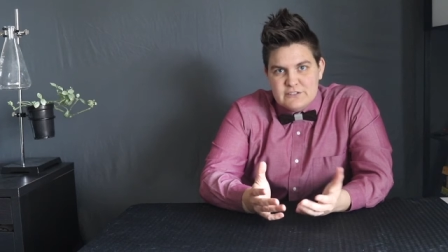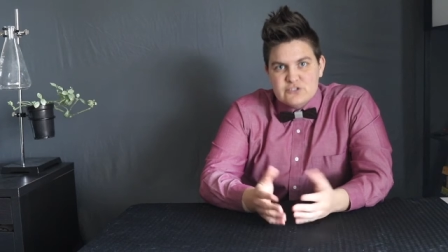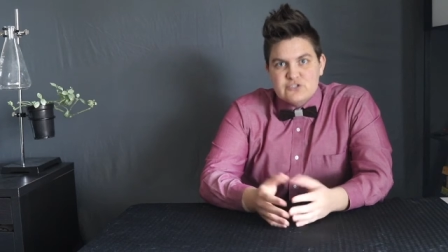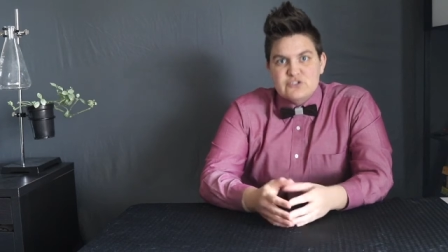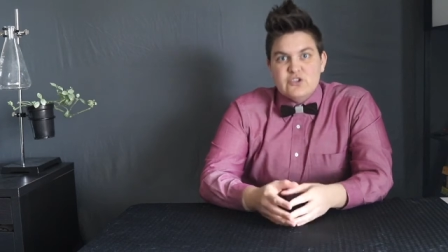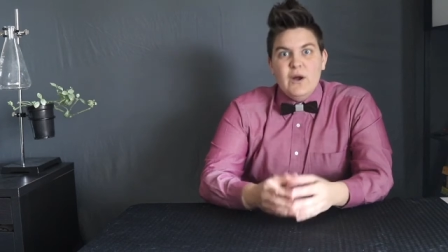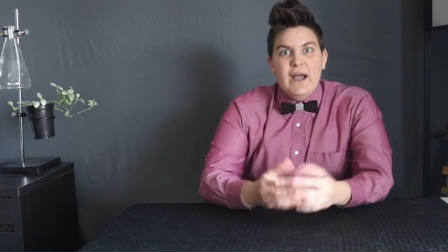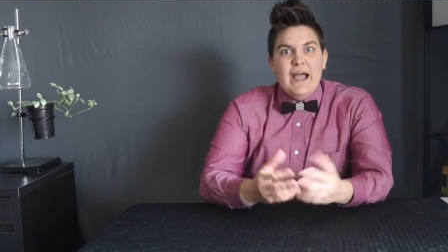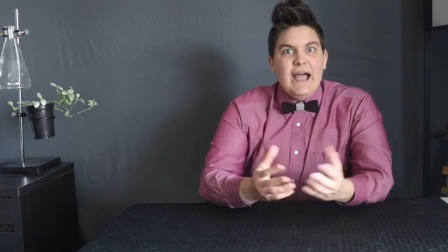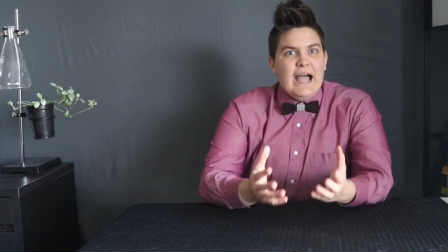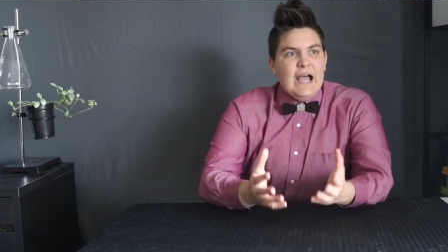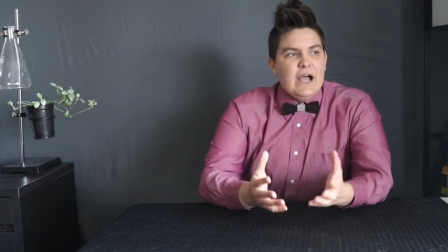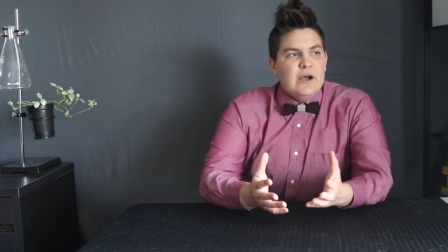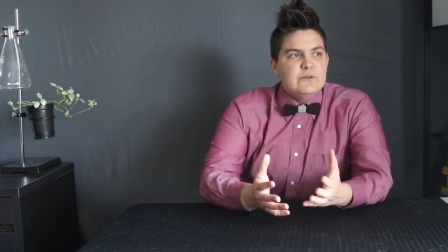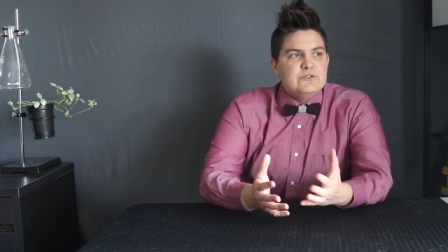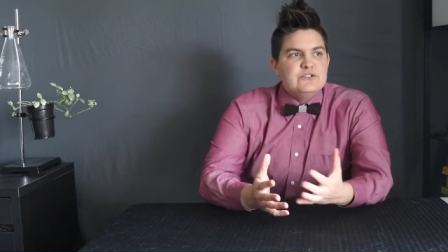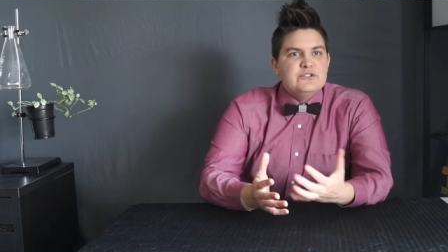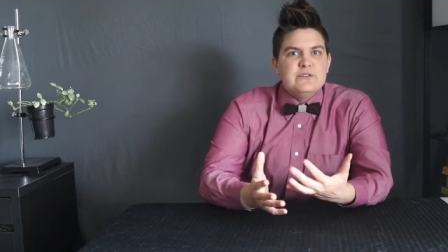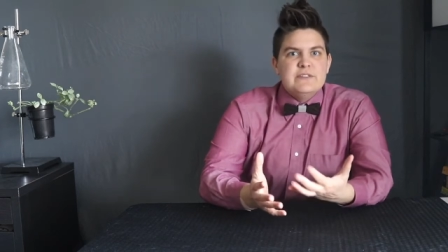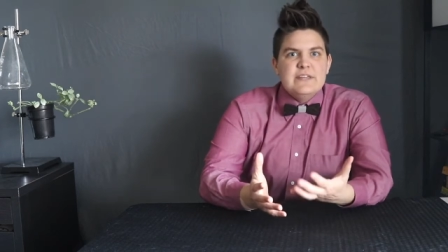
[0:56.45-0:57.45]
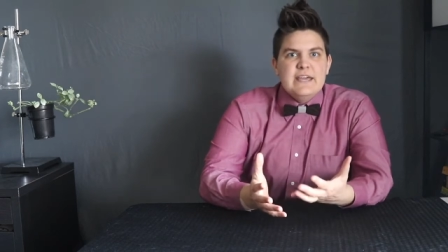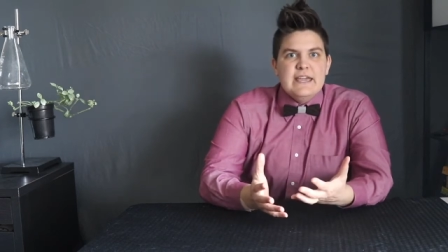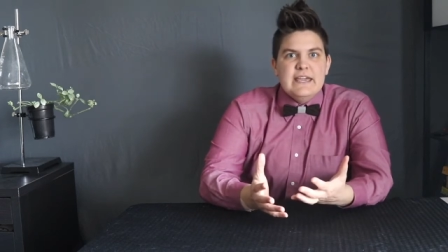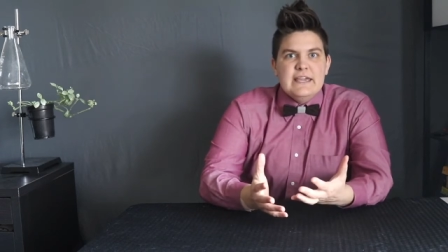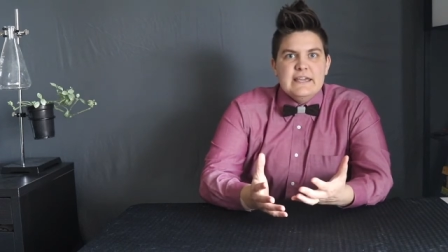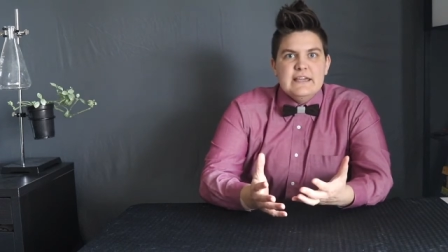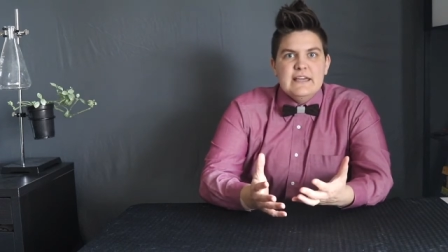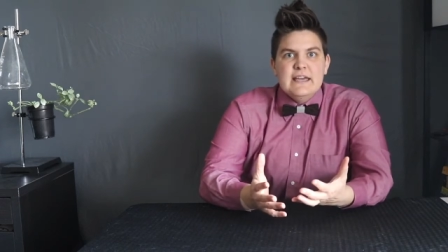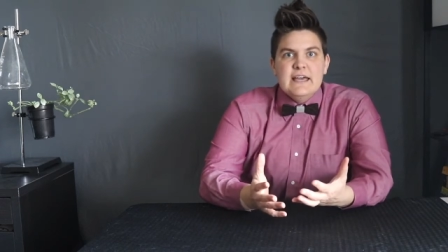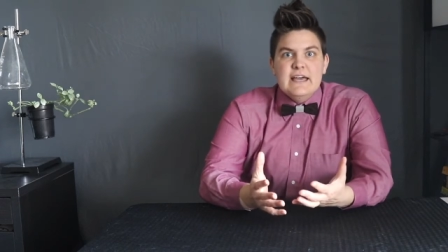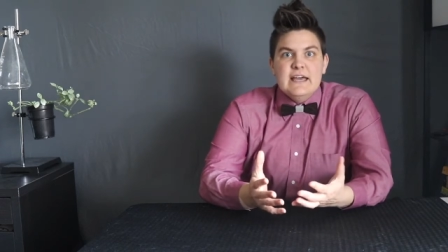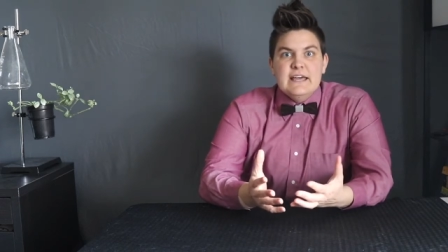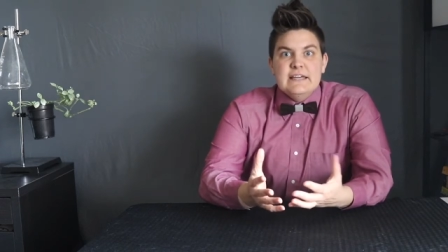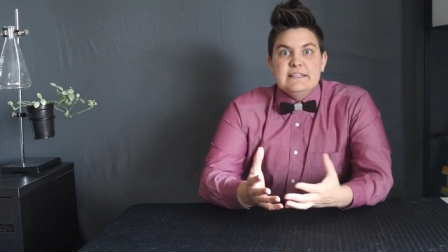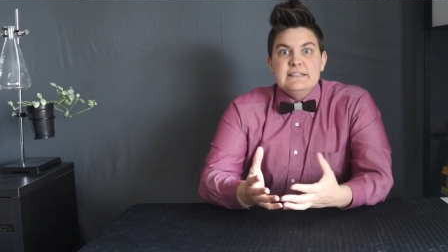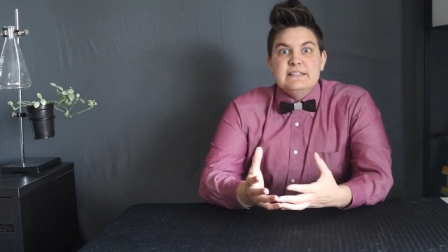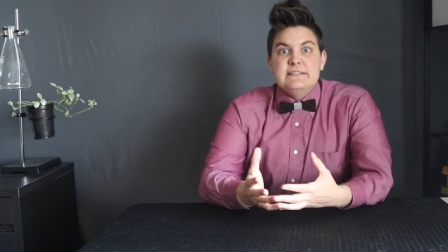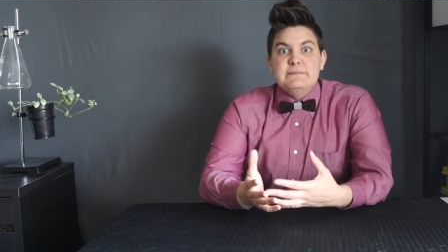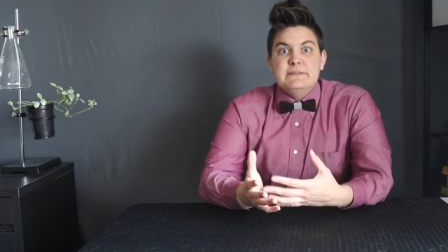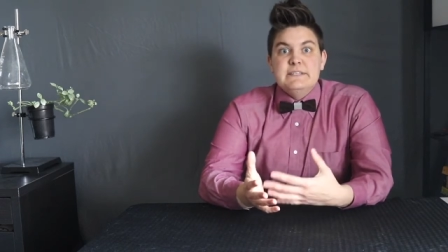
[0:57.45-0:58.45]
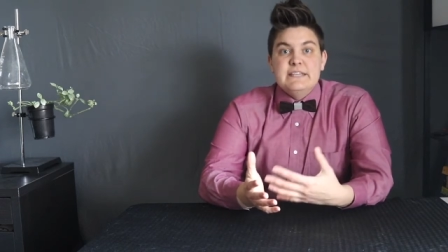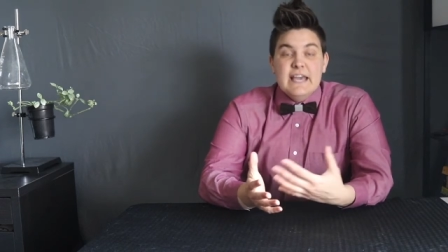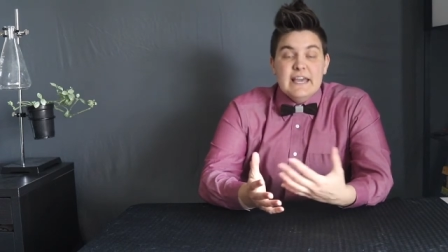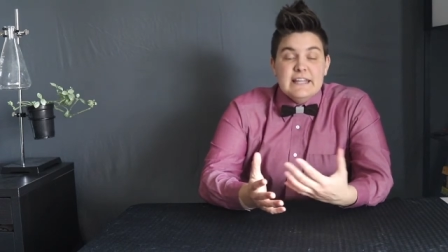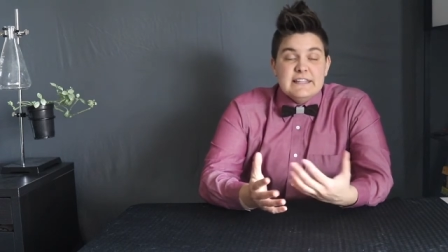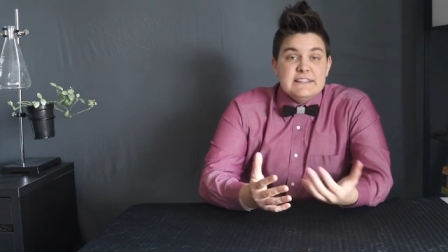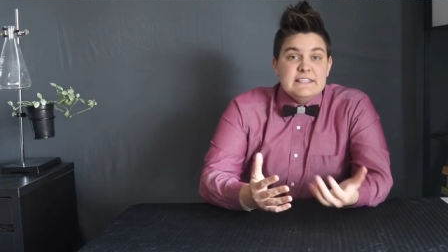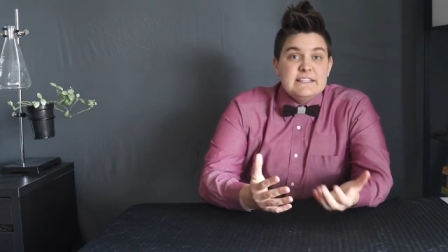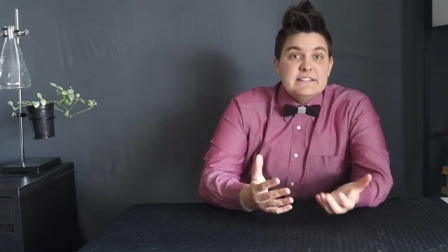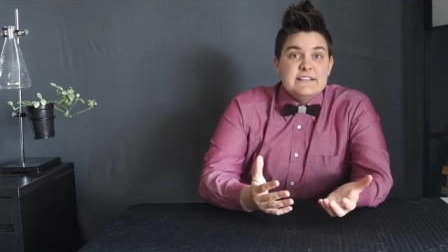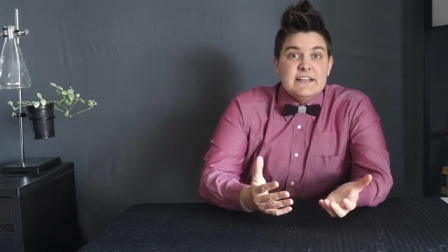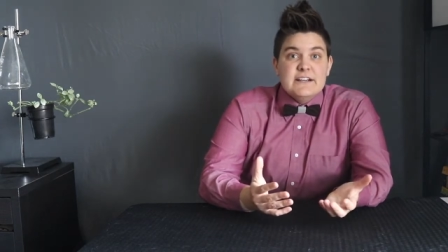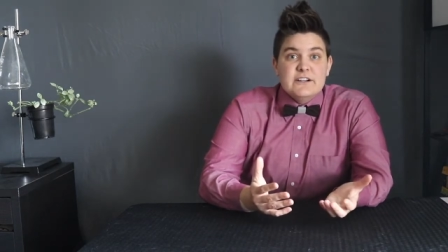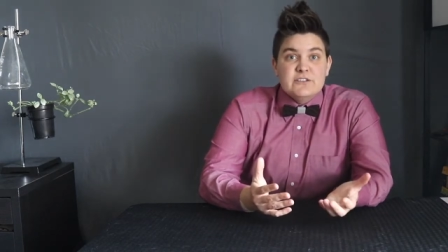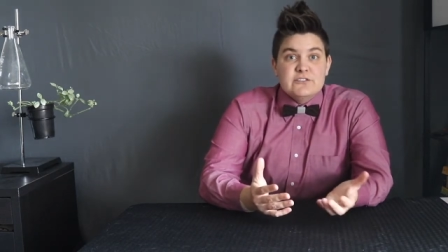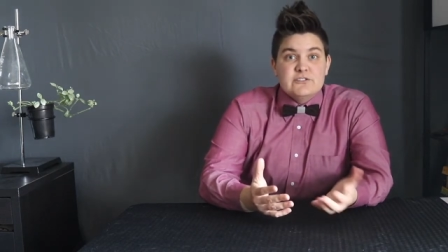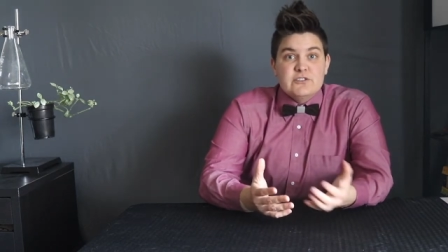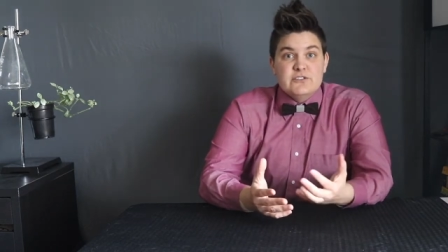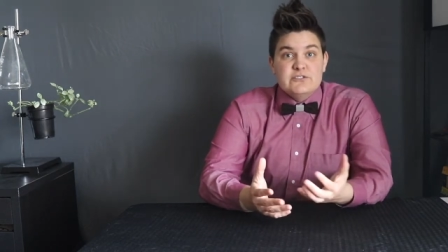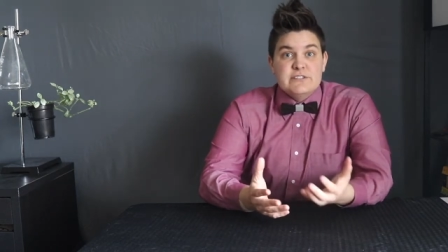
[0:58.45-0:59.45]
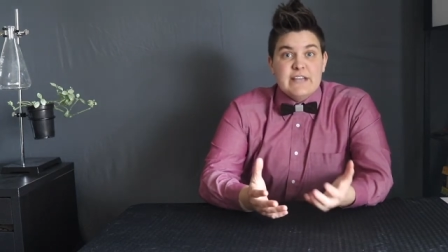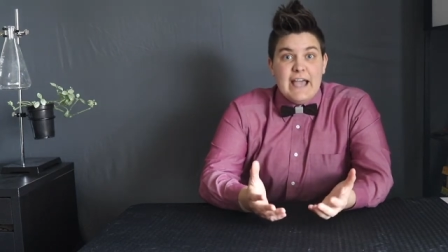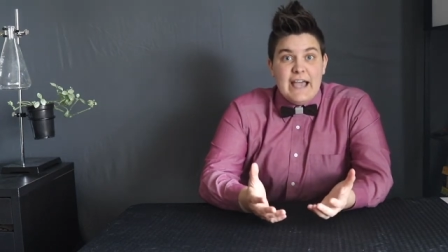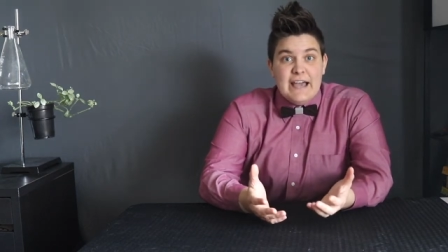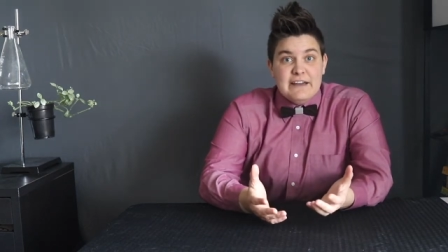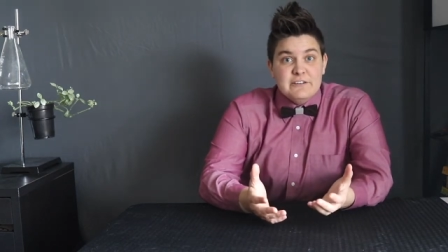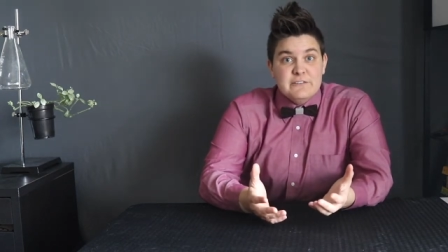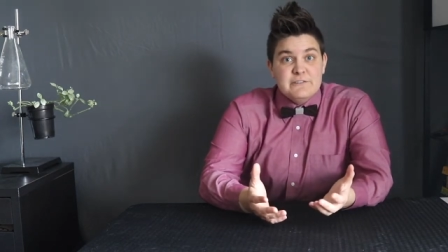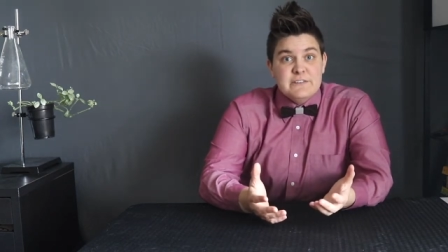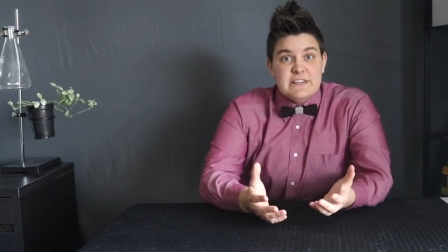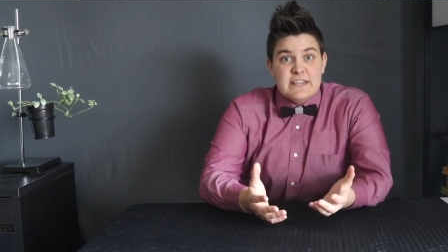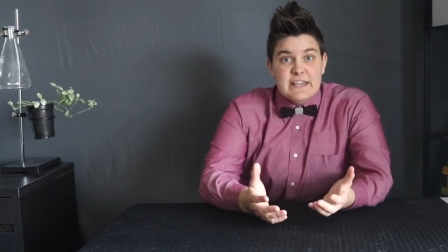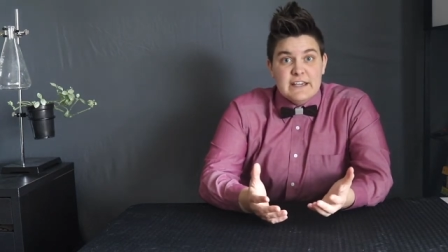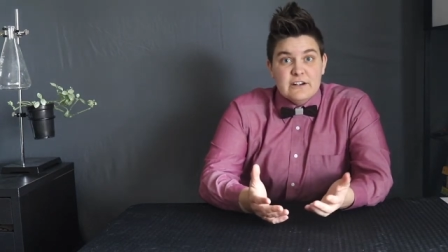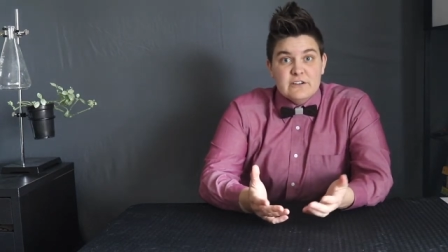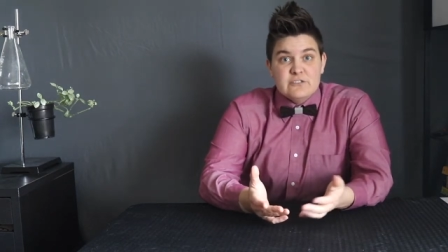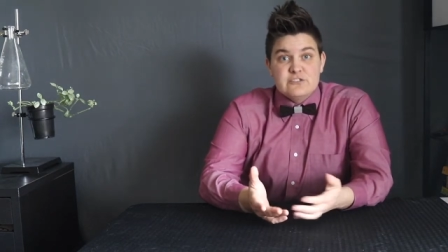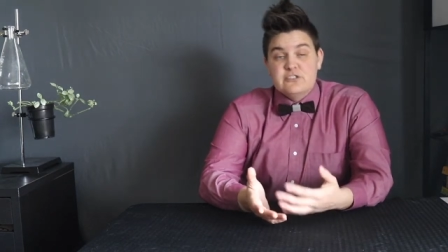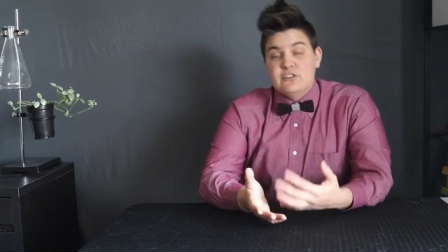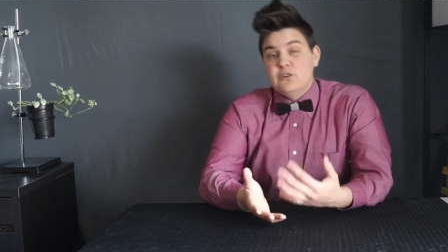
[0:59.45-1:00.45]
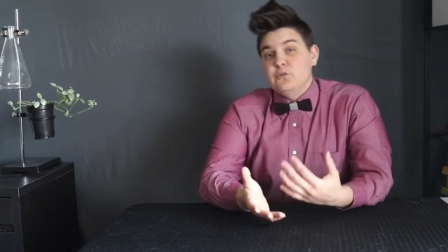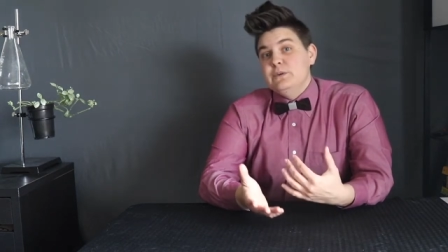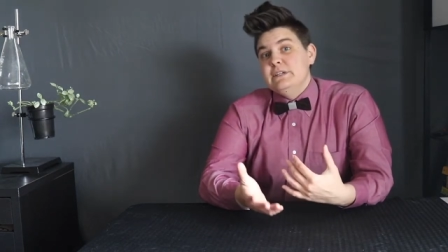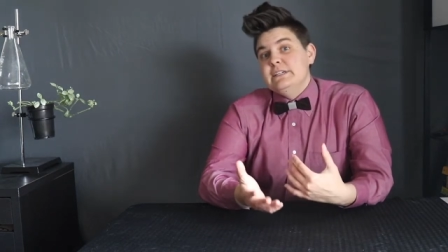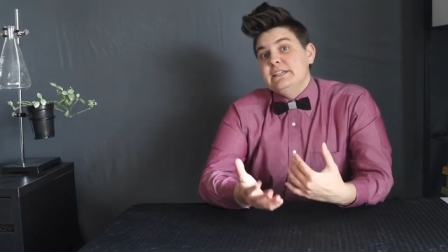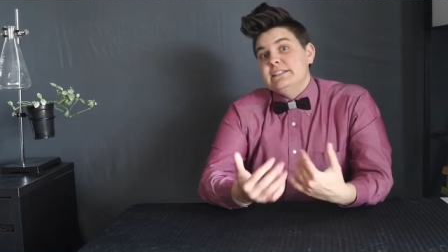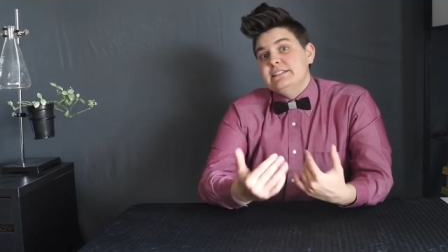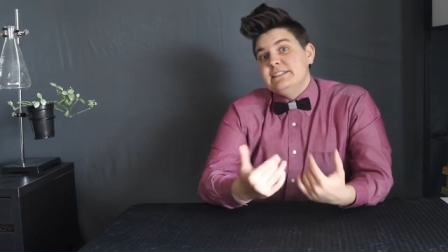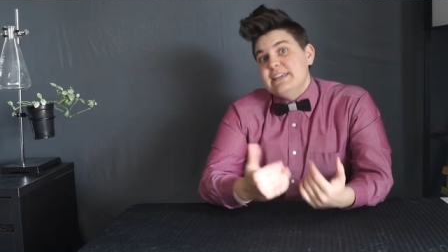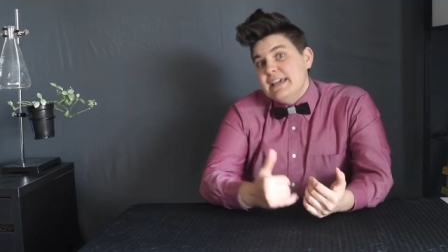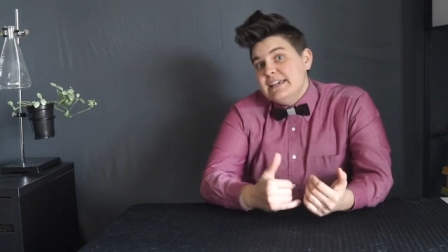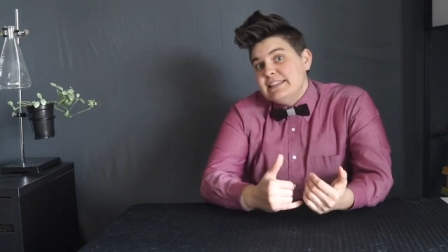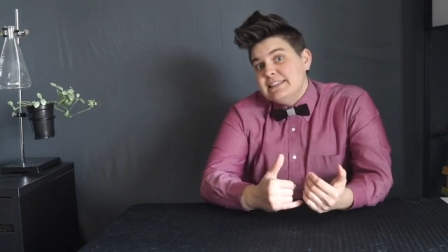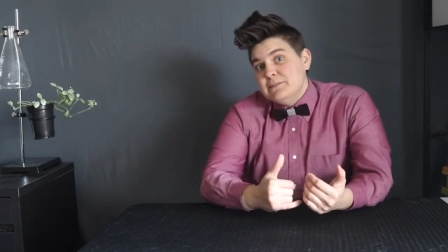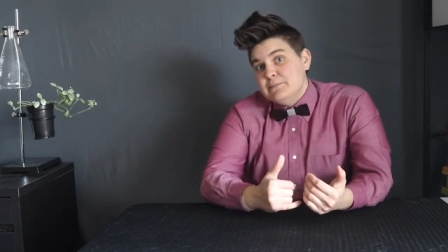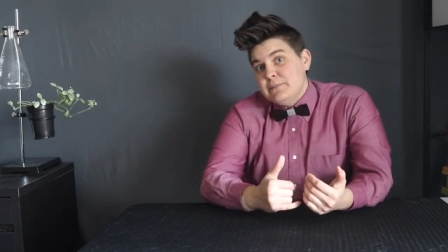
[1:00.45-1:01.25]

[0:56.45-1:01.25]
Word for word: So how do they get these aerosols out of the air so that we can take them